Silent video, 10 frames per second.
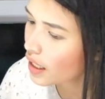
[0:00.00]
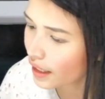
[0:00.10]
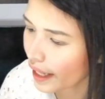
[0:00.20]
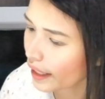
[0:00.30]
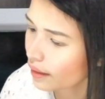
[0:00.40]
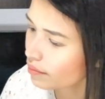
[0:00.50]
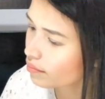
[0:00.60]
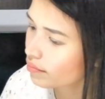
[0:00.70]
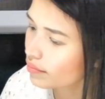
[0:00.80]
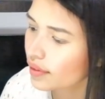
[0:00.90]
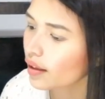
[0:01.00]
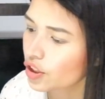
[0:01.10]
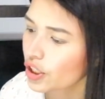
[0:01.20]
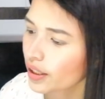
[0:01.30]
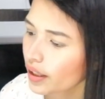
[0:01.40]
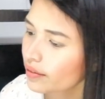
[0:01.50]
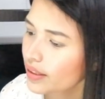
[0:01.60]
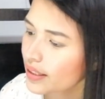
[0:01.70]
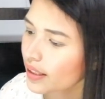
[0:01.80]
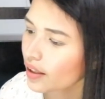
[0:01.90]
like logic and
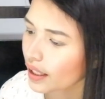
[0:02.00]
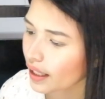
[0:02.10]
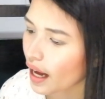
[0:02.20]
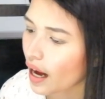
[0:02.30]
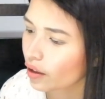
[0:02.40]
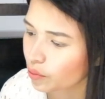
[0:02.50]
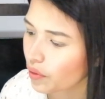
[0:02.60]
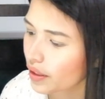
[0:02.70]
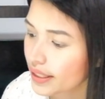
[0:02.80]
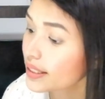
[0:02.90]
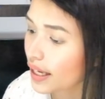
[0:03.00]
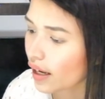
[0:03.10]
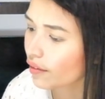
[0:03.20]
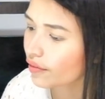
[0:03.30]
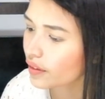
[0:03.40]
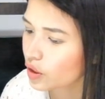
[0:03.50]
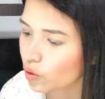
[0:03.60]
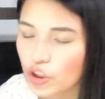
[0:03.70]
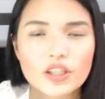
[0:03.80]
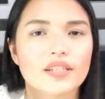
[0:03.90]
reasoning out with yourself.
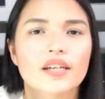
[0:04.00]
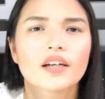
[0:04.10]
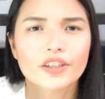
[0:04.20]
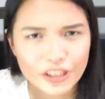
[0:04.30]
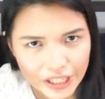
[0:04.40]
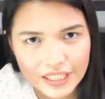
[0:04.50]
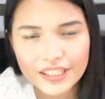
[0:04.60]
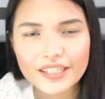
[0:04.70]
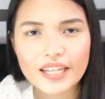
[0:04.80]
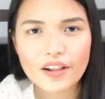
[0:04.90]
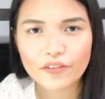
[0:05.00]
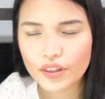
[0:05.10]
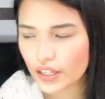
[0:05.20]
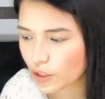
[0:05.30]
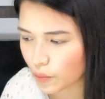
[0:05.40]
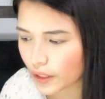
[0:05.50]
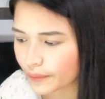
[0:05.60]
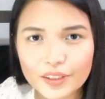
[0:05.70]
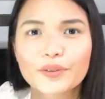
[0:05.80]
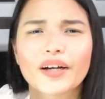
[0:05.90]
So just trust yourself with this one.
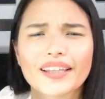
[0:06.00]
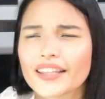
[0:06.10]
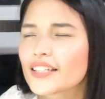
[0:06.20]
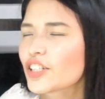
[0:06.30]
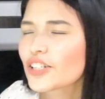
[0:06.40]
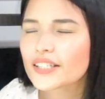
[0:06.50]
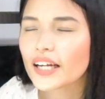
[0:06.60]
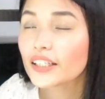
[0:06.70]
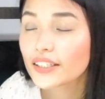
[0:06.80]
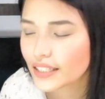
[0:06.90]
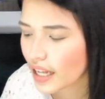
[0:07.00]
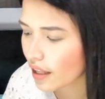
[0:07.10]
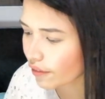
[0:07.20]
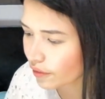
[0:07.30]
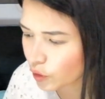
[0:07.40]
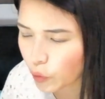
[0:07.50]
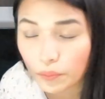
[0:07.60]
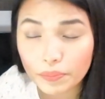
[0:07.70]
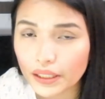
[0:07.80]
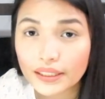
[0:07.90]
You got this. Just tell yourself,
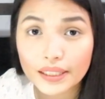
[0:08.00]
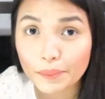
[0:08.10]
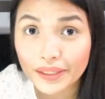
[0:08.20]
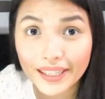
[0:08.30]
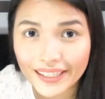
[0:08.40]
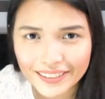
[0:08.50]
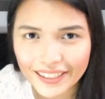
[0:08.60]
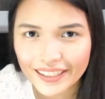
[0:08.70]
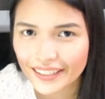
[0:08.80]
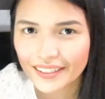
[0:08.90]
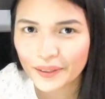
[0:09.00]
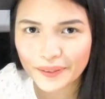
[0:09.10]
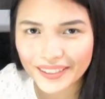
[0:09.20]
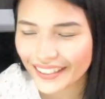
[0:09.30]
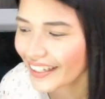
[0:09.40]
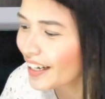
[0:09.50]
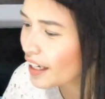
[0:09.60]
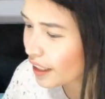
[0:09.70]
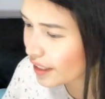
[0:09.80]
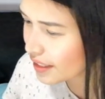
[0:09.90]
don't be intimidated, okay?
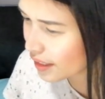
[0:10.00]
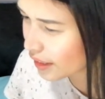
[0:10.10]
Because